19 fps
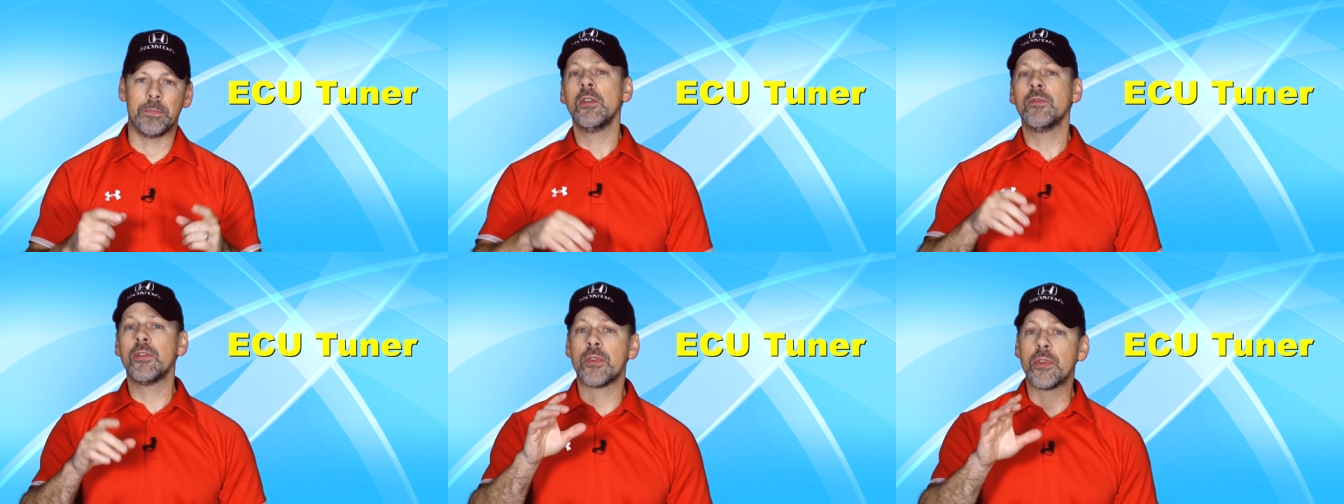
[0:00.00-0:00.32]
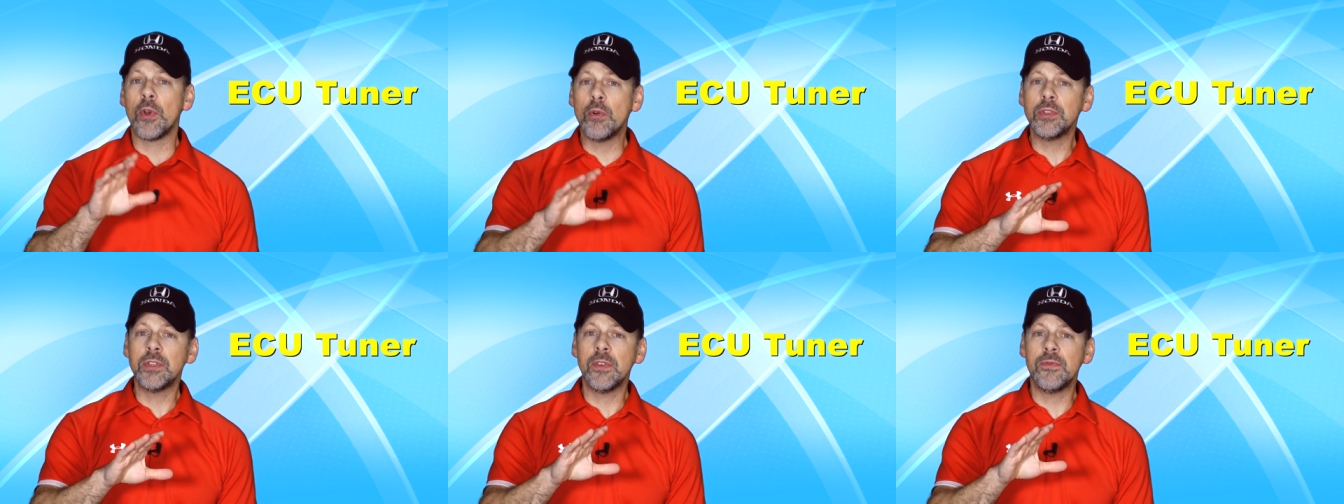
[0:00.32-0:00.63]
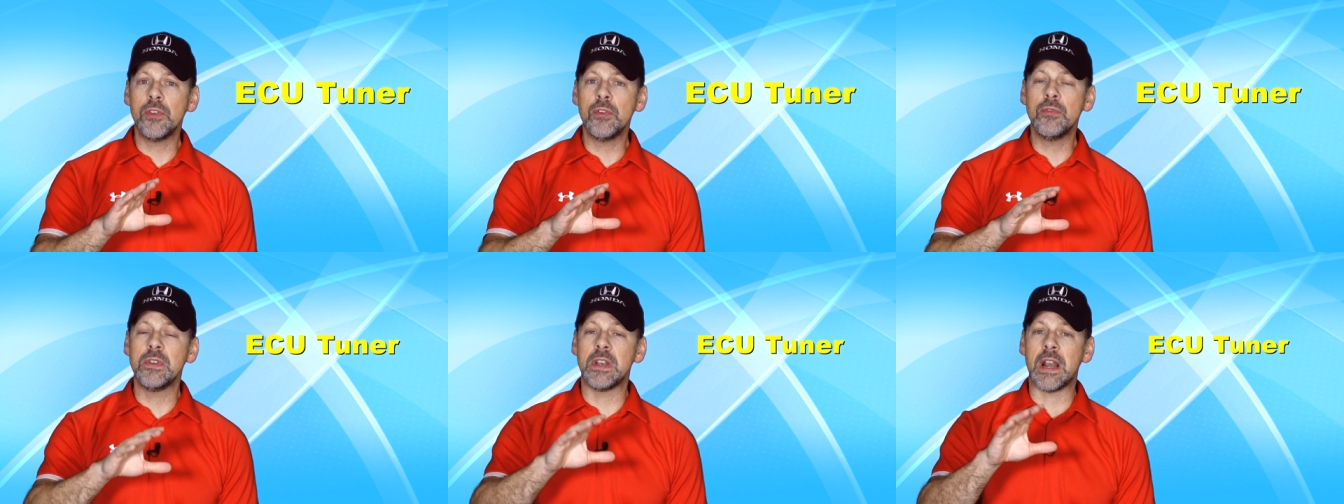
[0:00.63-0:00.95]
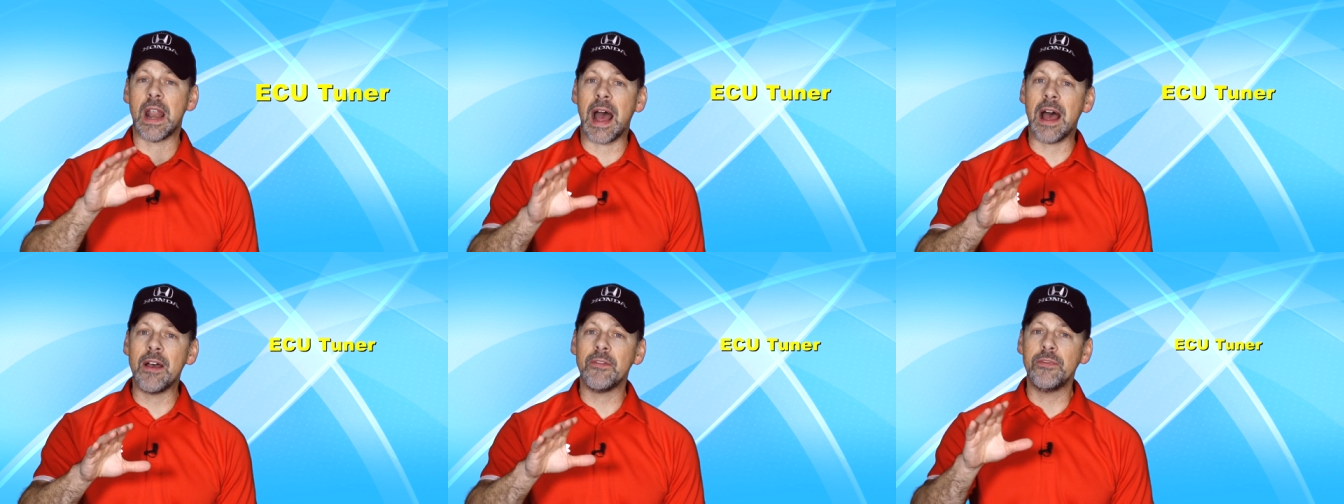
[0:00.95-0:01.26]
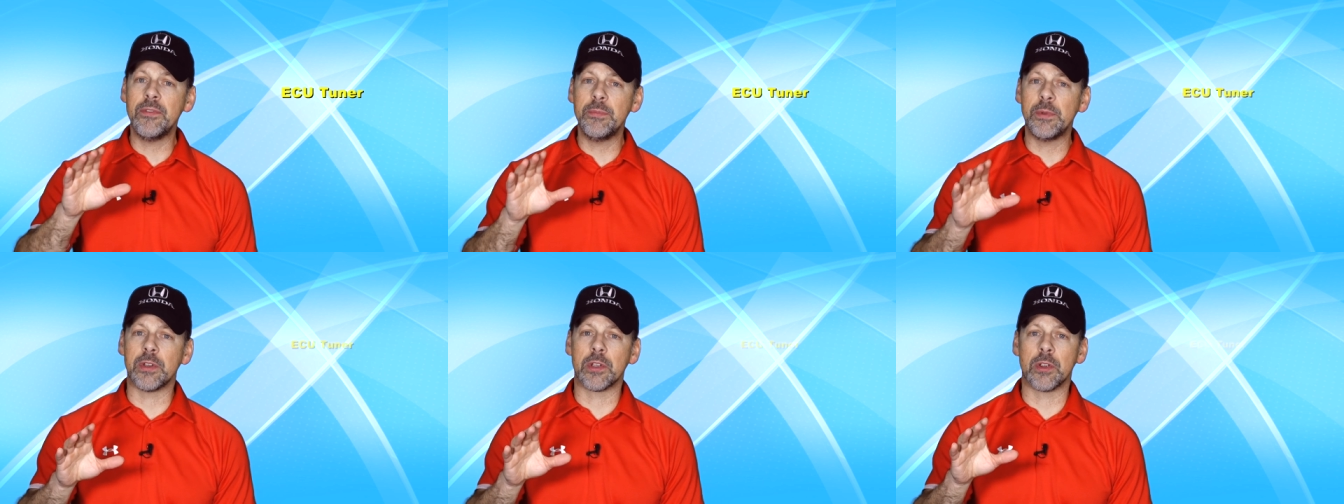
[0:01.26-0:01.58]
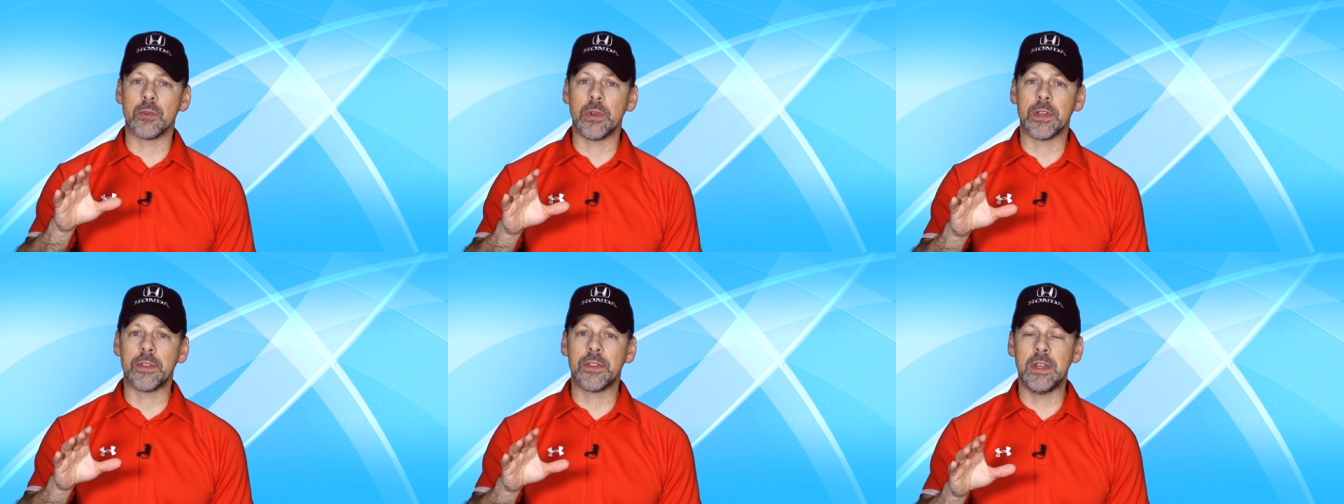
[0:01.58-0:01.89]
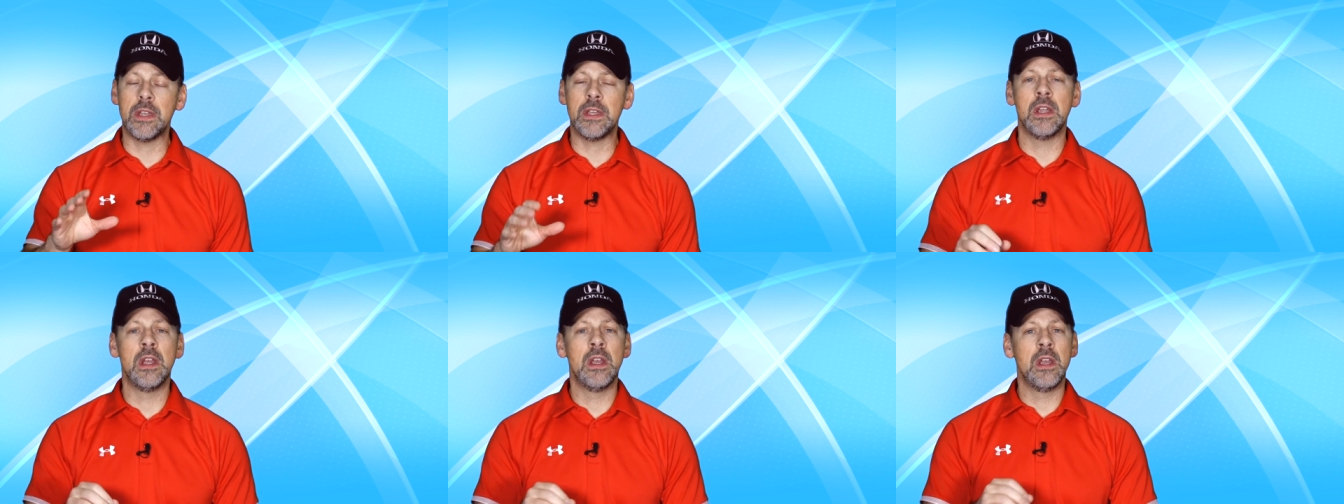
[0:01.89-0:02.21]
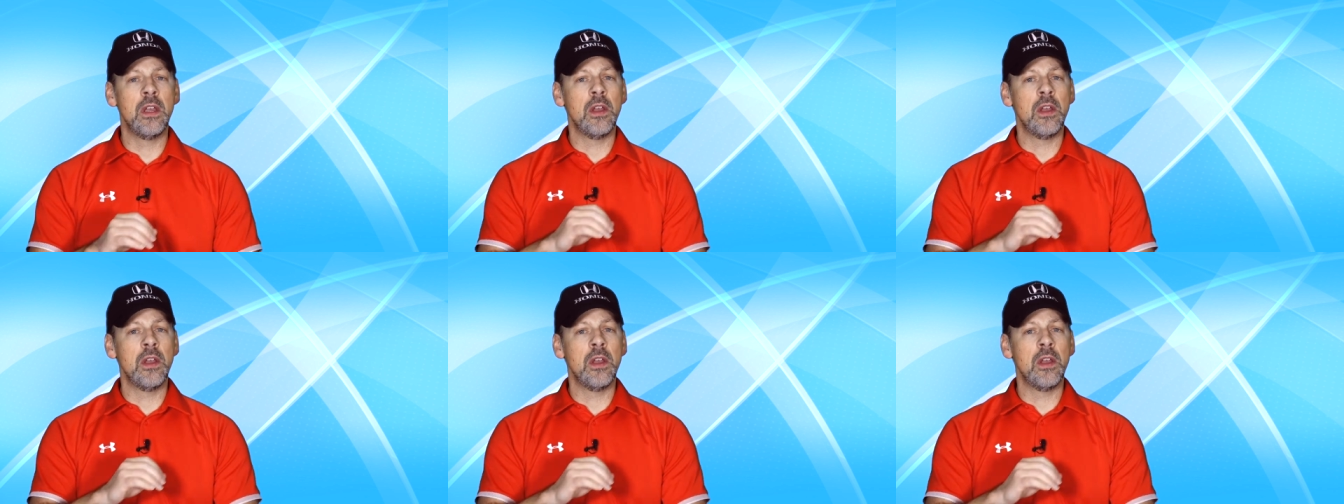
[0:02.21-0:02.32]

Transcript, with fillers: For those of you not familiar with it,